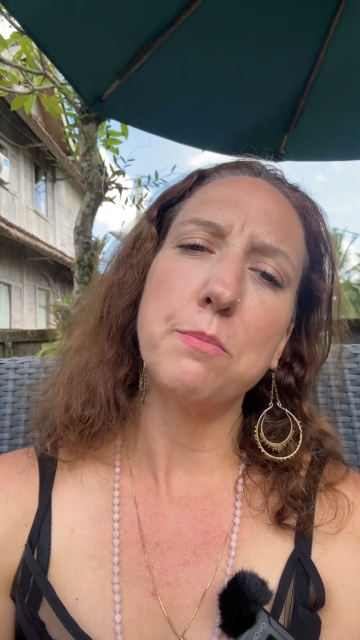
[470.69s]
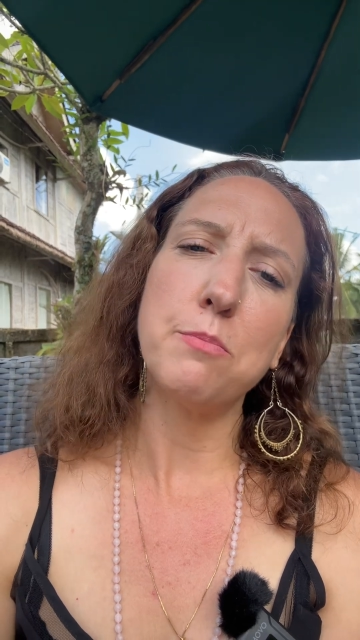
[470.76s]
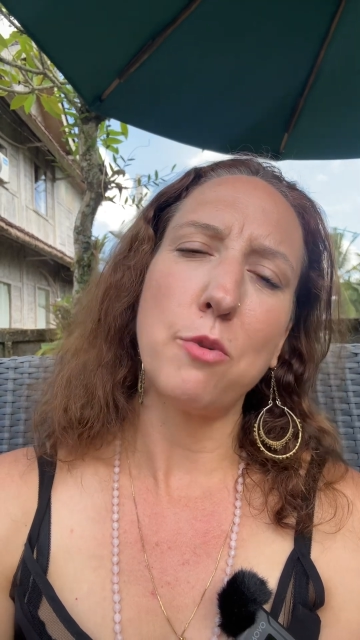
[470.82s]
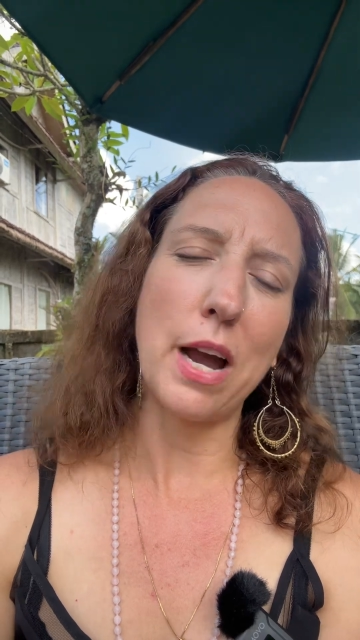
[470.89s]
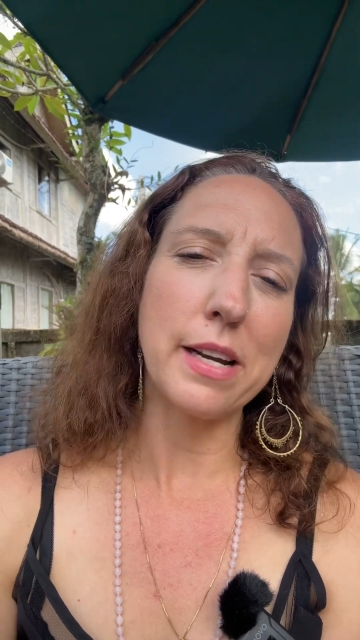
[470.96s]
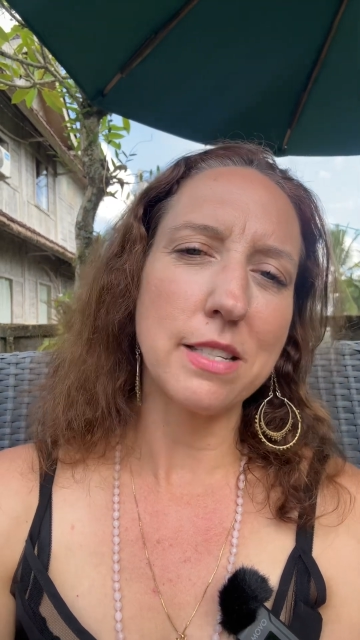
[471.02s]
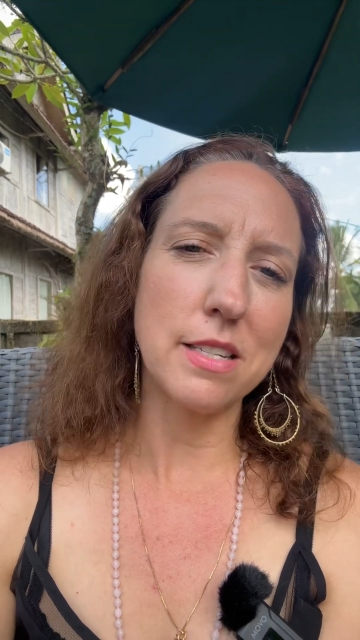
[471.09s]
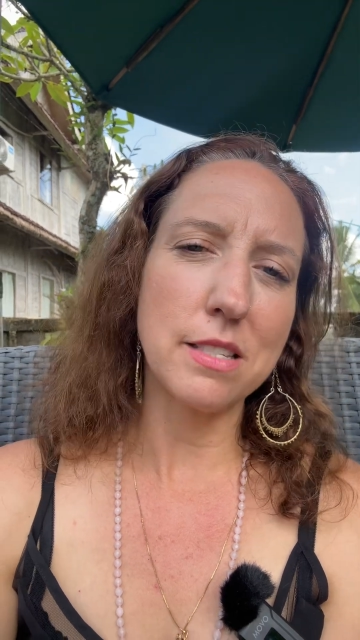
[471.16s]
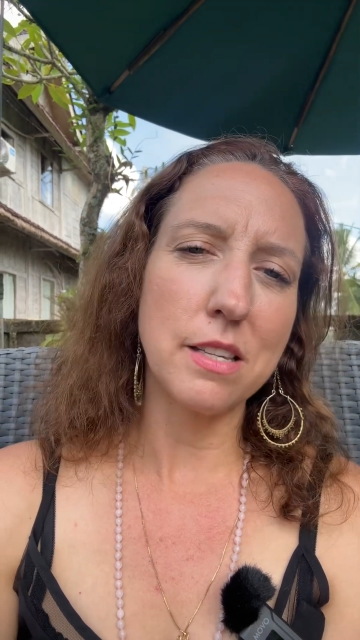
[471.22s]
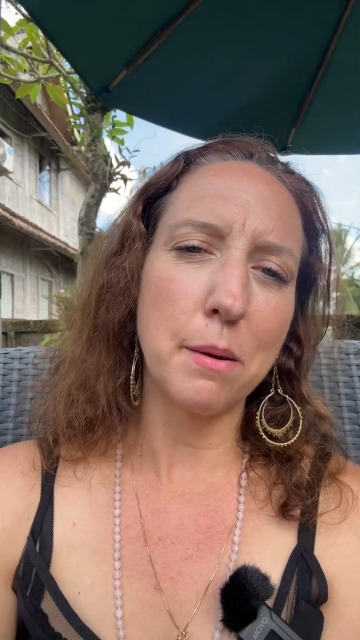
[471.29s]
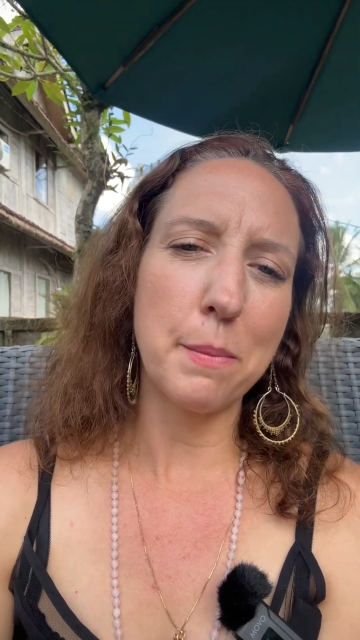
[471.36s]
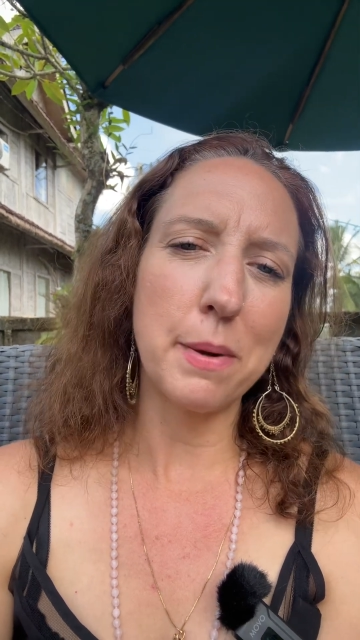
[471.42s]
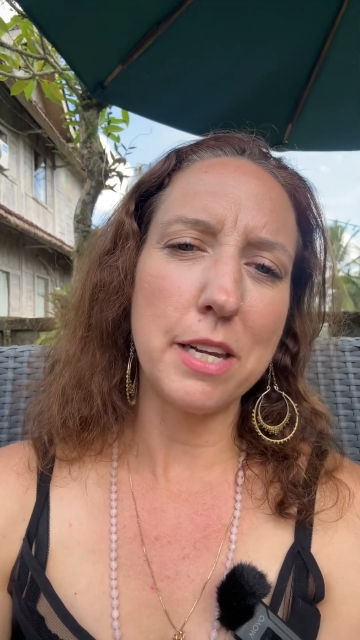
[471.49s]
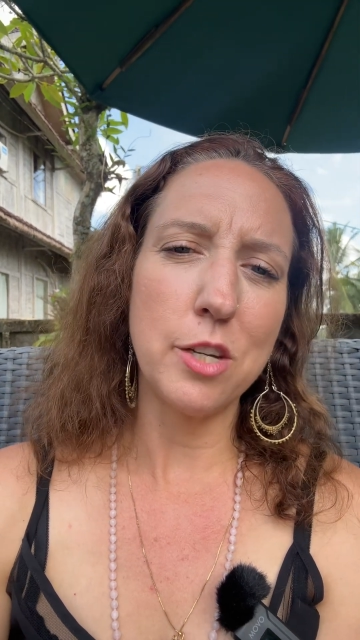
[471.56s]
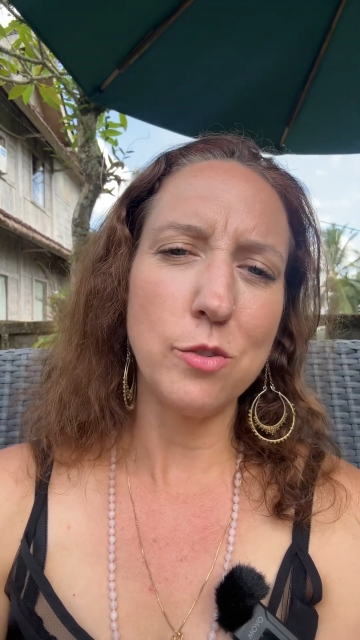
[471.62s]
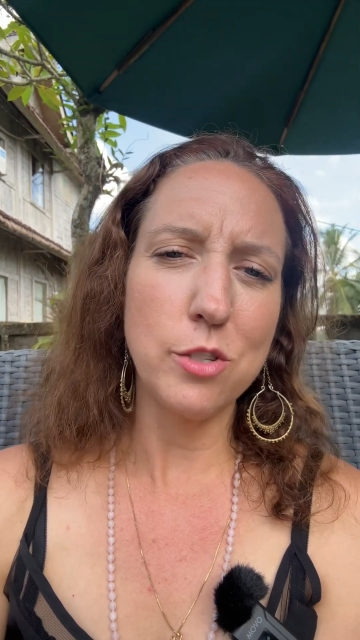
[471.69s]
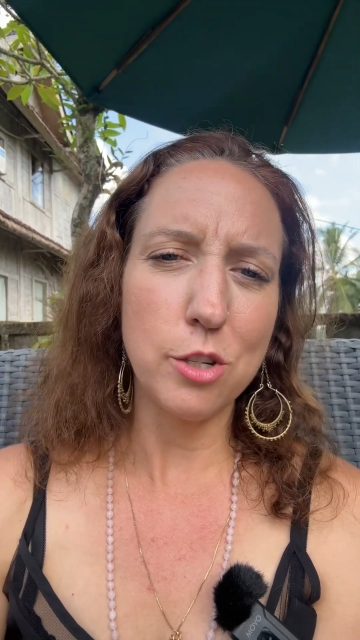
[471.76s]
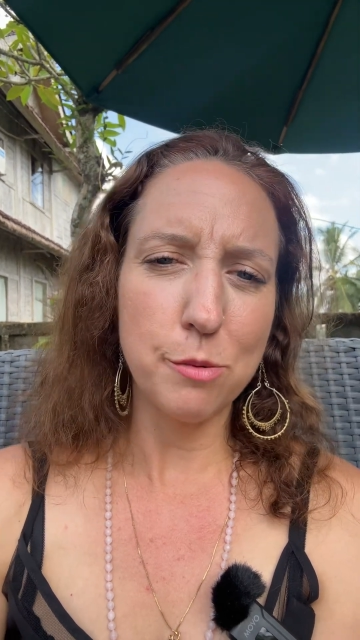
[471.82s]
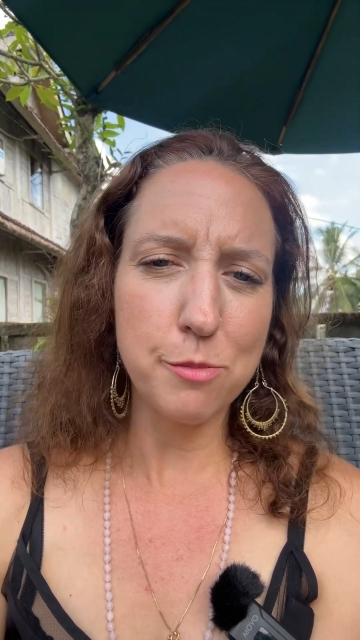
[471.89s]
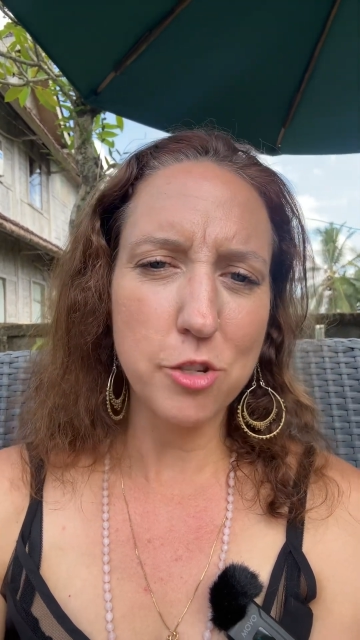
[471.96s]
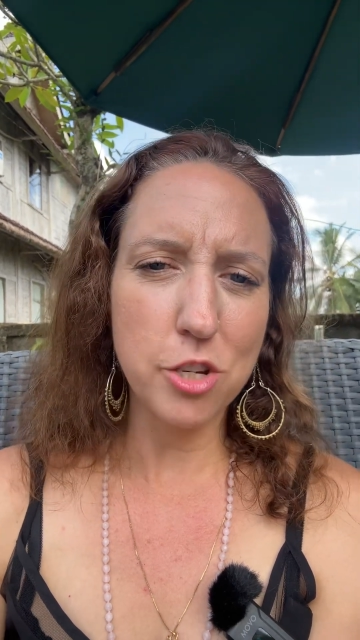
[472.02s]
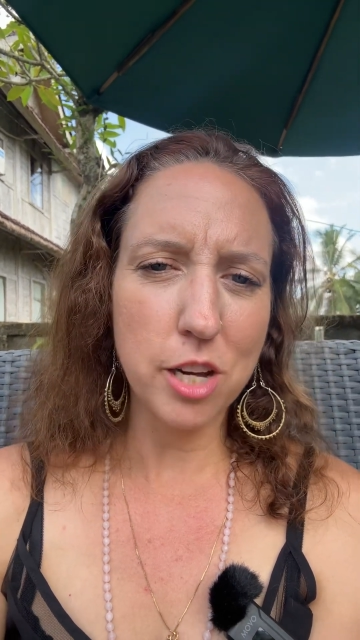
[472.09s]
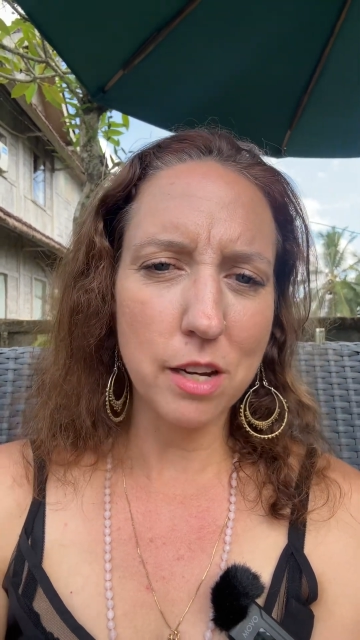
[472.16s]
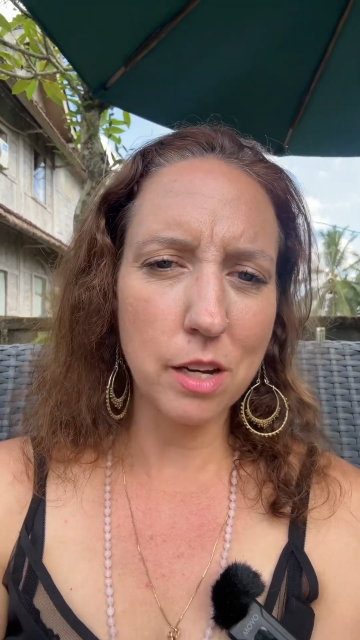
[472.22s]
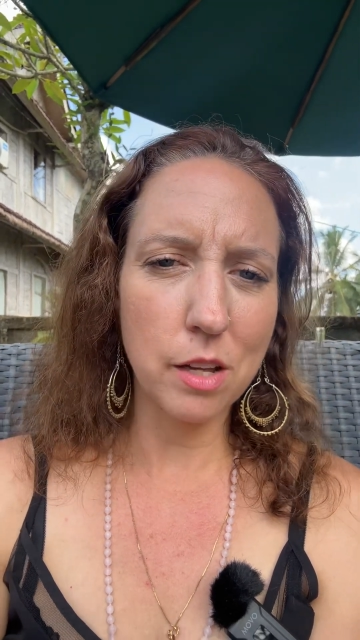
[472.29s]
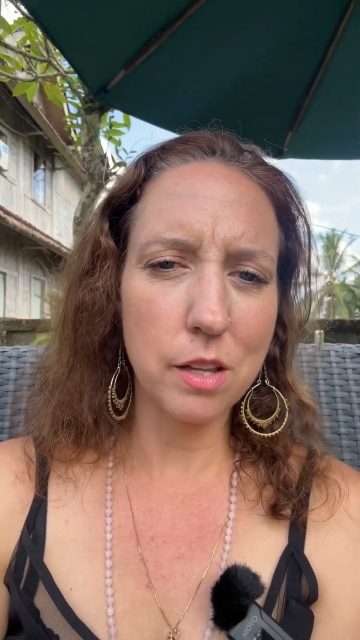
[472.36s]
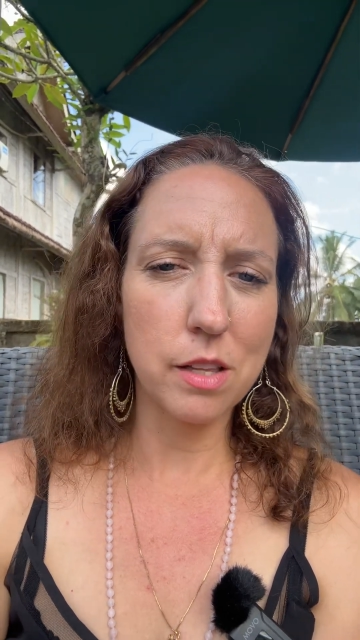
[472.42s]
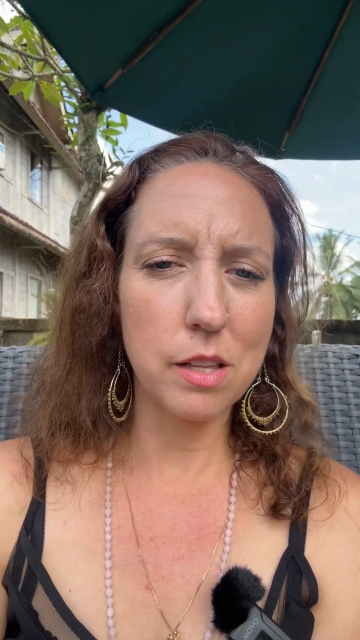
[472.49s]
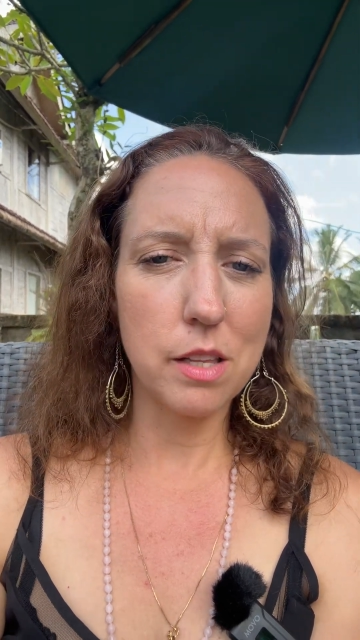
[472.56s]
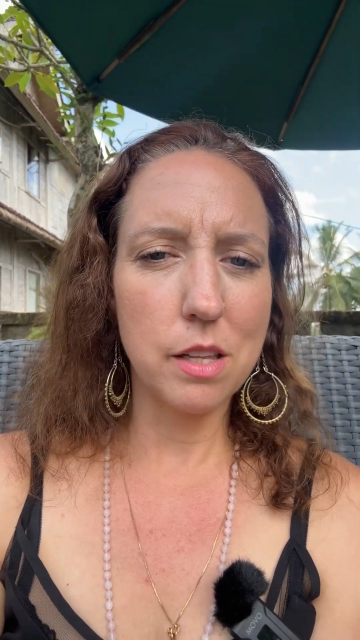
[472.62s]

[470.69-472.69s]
practice on my YouTube channel.